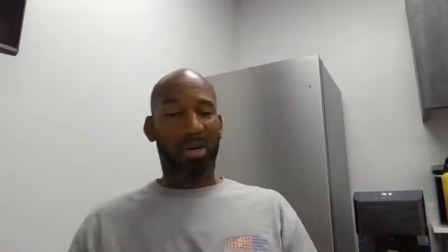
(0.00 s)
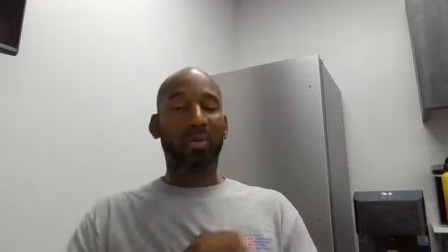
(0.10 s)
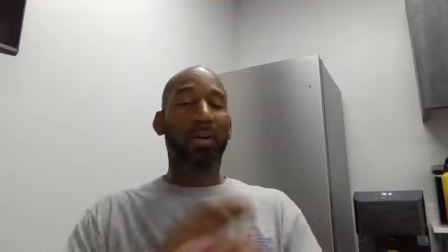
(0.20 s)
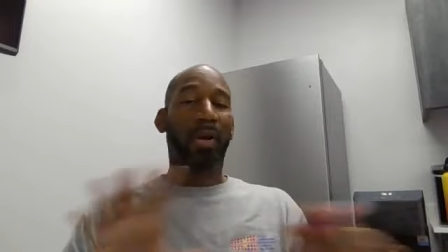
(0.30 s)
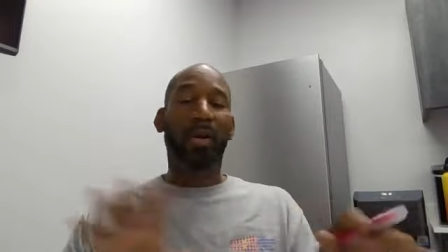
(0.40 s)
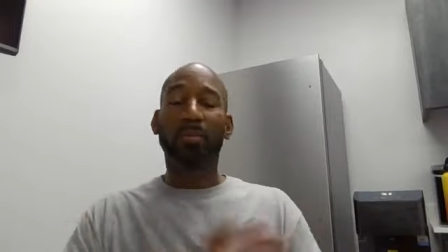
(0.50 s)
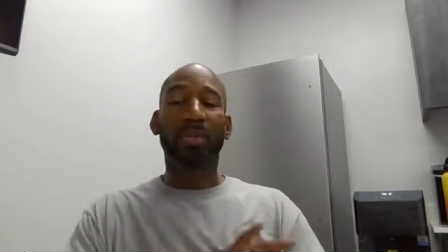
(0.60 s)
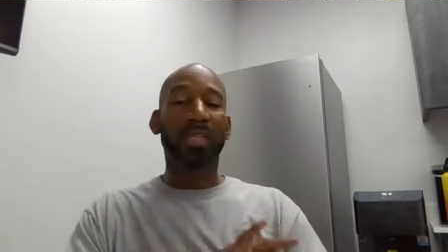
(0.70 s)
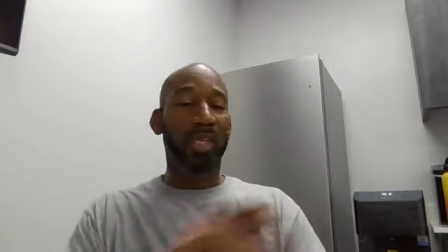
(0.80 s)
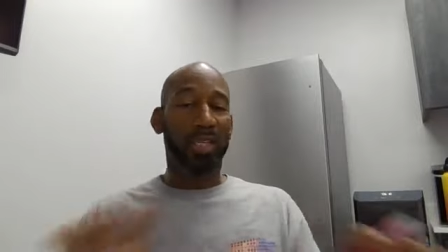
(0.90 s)
I don't care about I don't
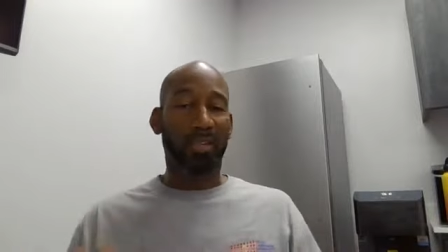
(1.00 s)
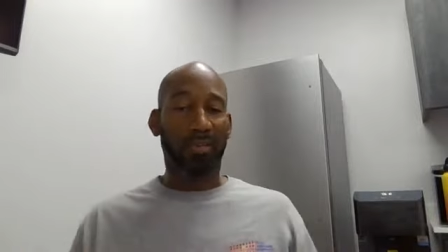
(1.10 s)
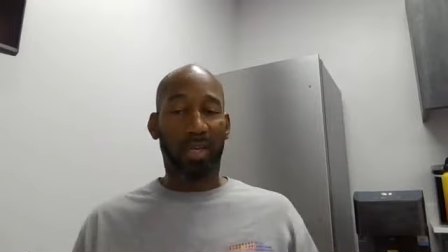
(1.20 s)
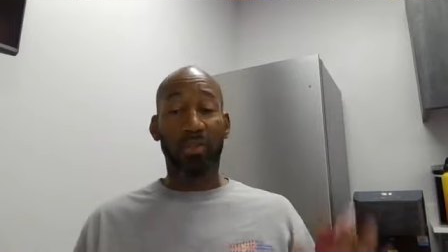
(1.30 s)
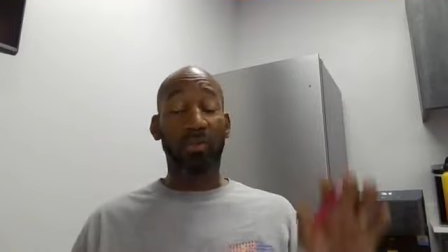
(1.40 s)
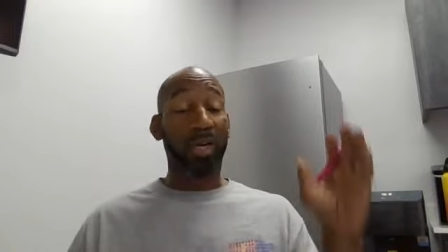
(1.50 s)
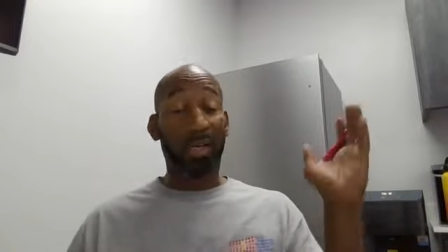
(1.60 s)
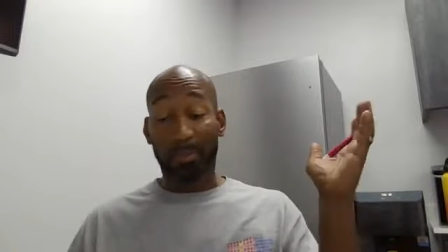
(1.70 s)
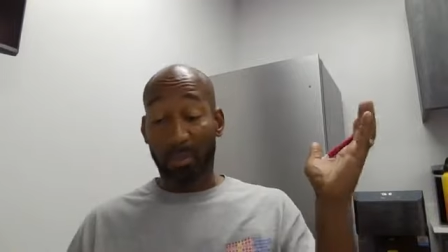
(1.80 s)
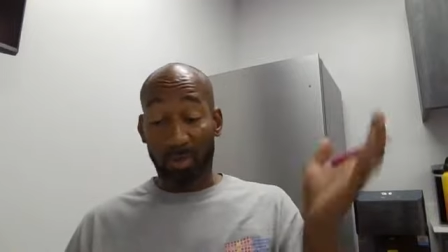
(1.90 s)
put none of that stuff out there. You don't
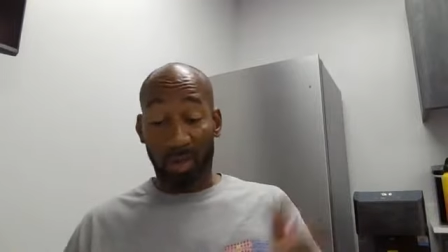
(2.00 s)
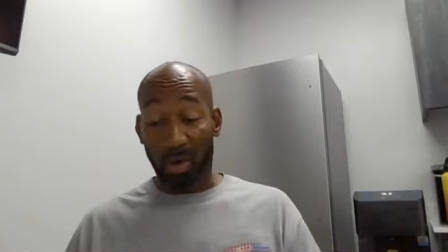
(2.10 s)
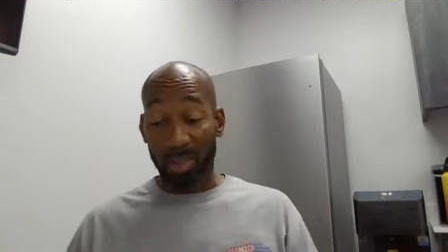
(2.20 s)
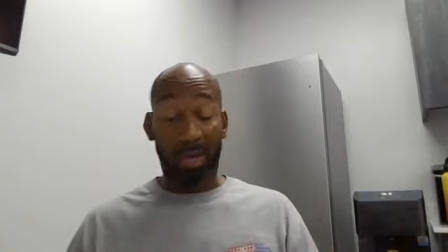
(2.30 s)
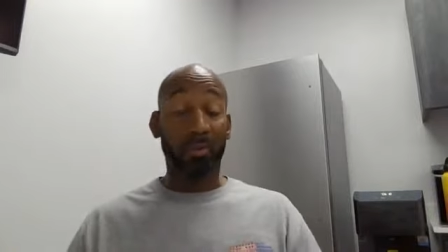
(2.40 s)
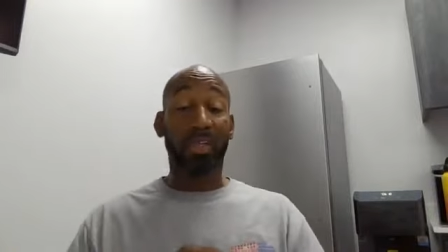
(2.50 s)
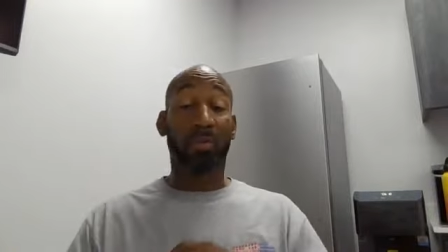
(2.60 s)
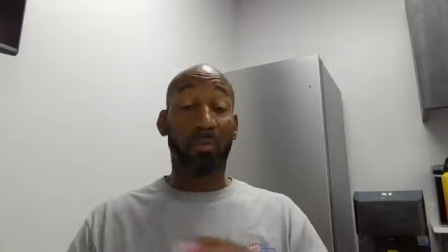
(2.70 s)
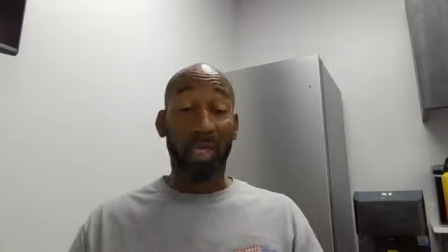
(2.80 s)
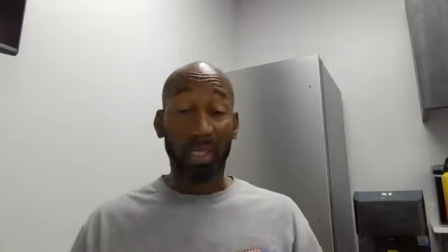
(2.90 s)
gotta give me no stars, I don't need
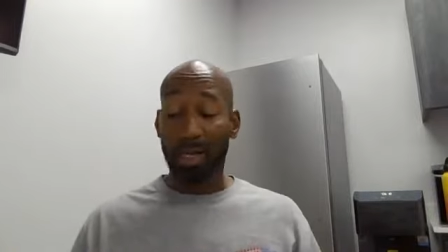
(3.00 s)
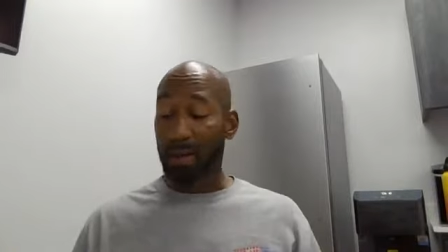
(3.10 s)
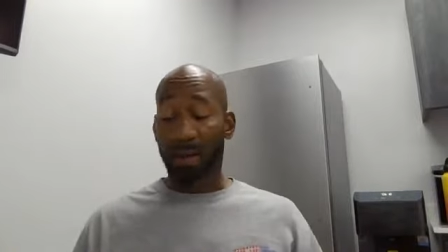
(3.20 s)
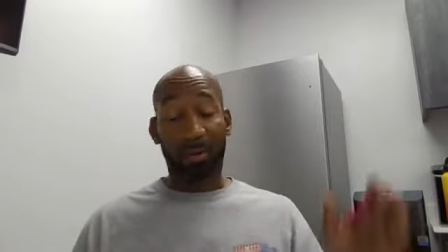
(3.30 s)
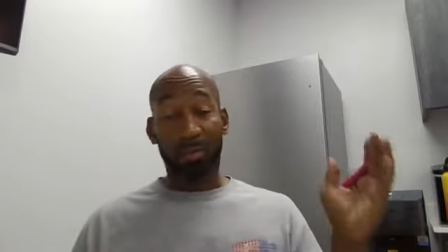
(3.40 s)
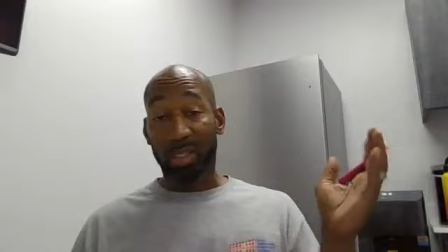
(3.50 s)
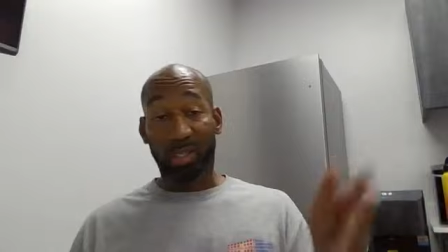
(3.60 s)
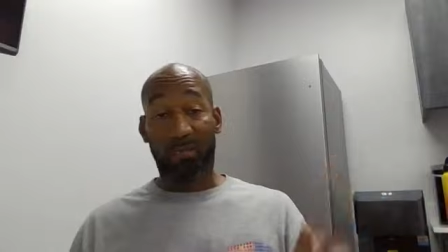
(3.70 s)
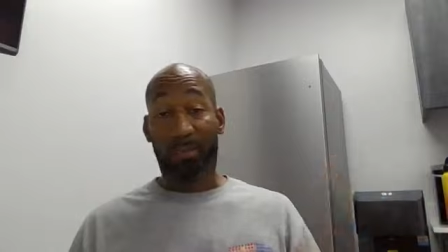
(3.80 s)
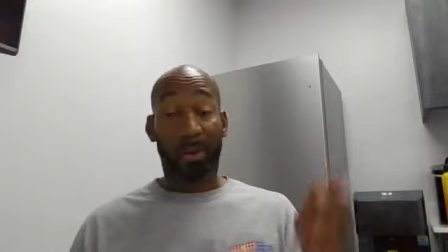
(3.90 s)
no money, I don't want
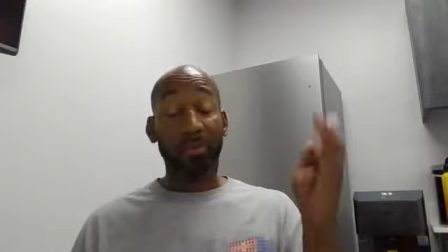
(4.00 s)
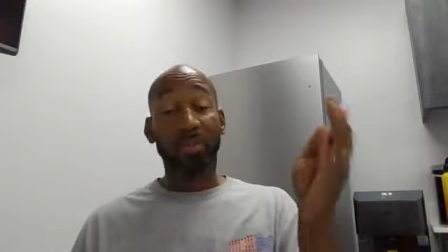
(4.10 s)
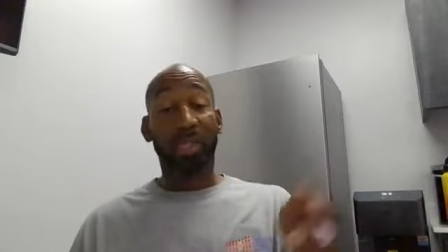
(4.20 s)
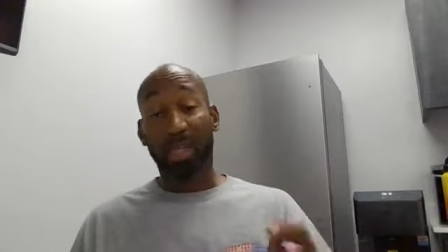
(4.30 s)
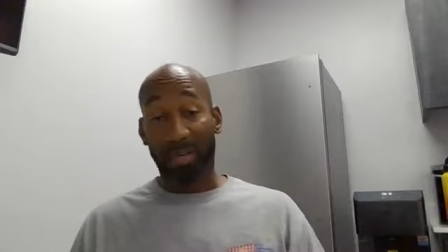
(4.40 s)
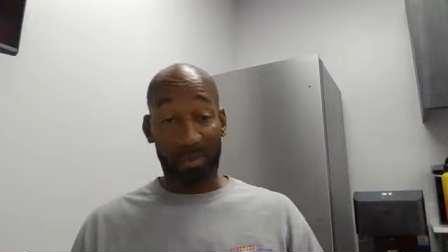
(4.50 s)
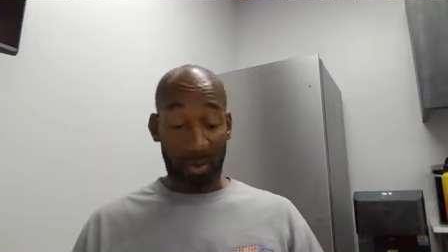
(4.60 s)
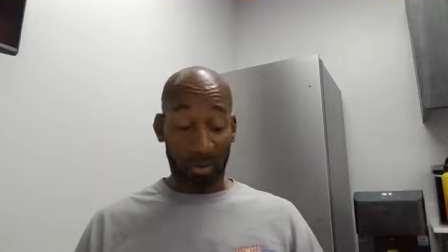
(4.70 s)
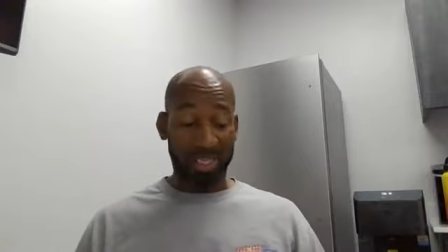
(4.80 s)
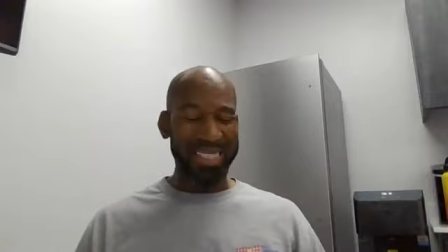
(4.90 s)
nothing from you. I want you to give your life to
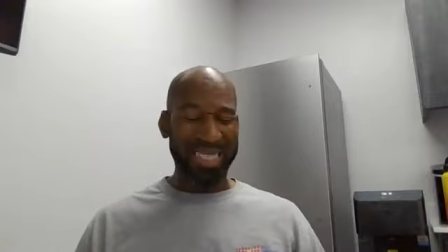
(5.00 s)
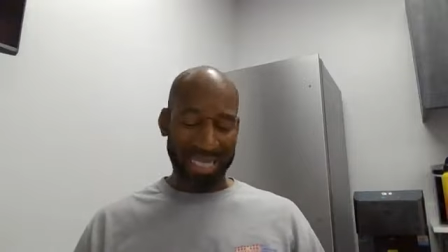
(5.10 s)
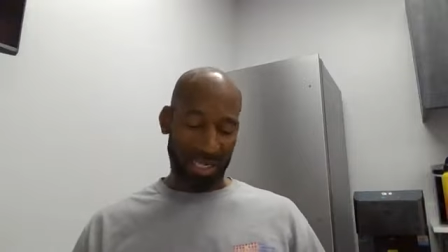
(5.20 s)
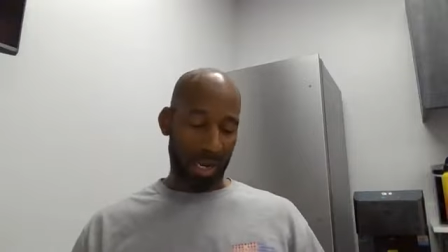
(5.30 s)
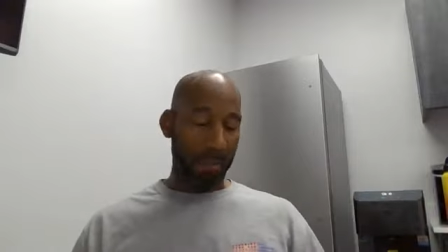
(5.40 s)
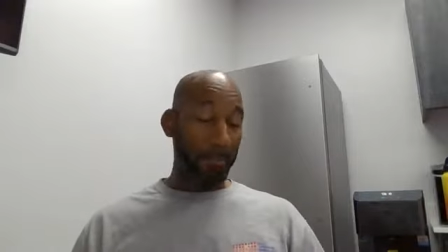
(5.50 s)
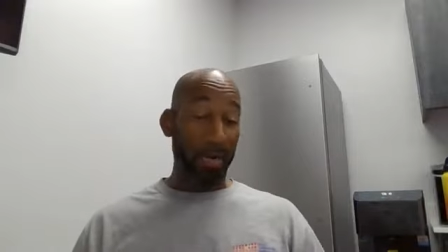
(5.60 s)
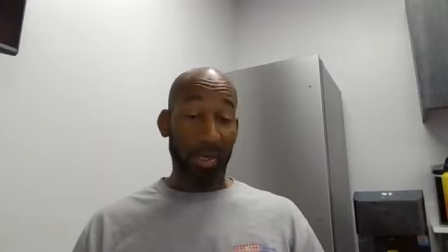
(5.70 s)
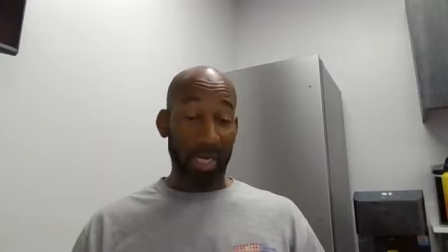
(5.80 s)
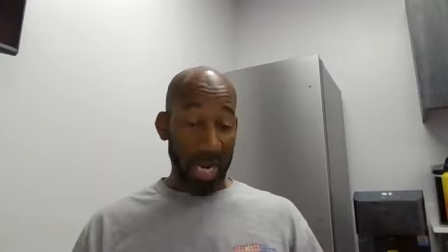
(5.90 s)
the Lord. That's it.
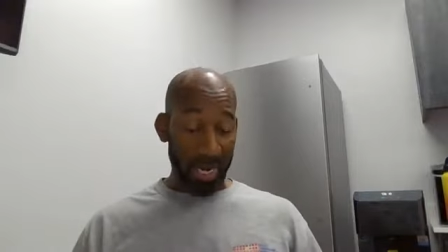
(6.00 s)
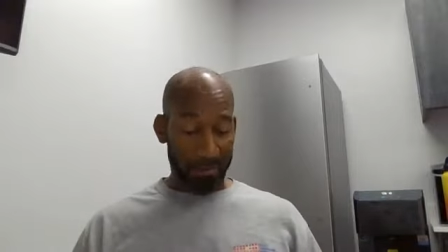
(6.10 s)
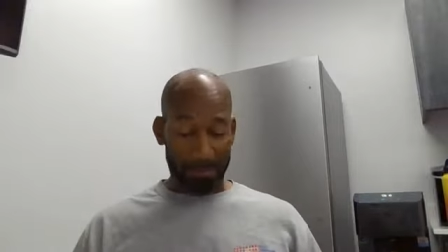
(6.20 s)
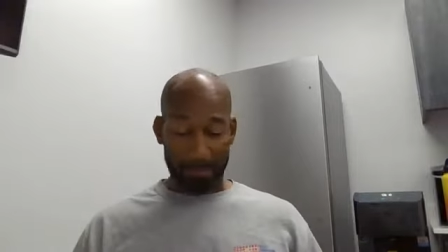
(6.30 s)
Period dot.